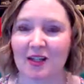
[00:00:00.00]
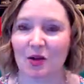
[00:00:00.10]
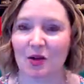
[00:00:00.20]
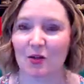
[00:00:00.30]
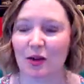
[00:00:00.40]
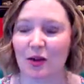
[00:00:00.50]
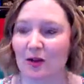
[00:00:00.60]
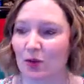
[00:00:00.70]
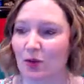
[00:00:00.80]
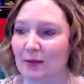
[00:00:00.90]
So
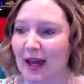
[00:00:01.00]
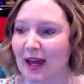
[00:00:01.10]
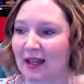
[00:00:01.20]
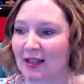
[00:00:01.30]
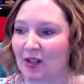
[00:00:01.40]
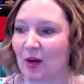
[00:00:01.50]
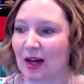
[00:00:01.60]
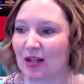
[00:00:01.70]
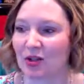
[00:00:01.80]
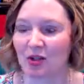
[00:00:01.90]
when we mask, you
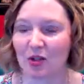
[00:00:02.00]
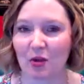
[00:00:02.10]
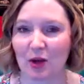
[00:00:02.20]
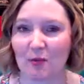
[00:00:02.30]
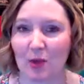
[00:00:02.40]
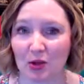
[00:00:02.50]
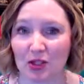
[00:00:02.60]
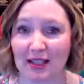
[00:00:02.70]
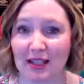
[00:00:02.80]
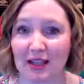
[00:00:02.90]
hide your true
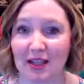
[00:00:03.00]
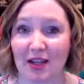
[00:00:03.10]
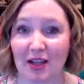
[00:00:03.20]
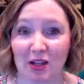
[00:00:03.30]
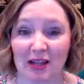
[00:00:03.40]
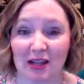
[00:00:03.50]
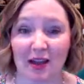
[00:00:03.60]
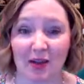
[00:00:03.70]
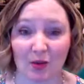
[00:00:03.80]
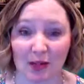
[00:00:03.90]
emotions underneath
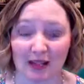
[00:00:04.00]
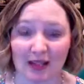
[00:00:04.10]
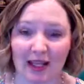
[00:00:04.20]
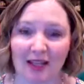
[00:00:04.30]
other ones.